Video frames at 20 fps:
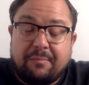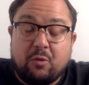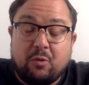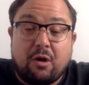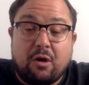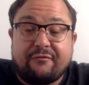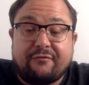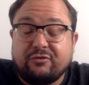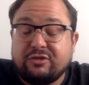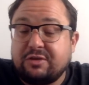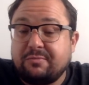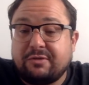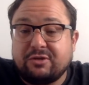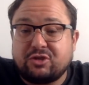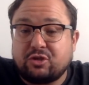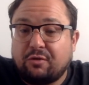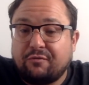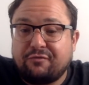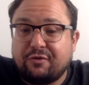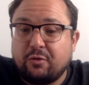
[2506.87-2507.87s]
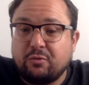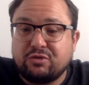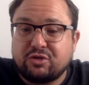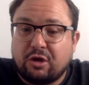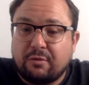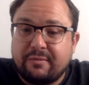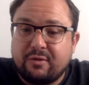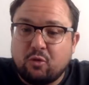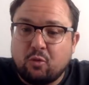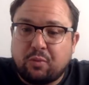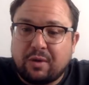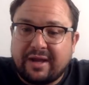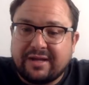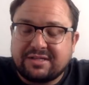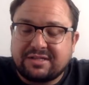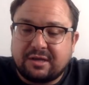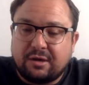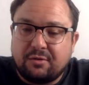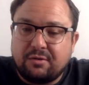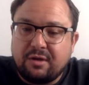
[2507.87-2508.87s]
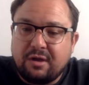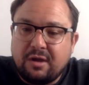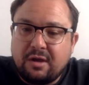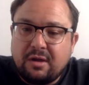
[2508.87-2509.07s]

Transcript: Paul Ifill is in my top three all-time Millwall players, so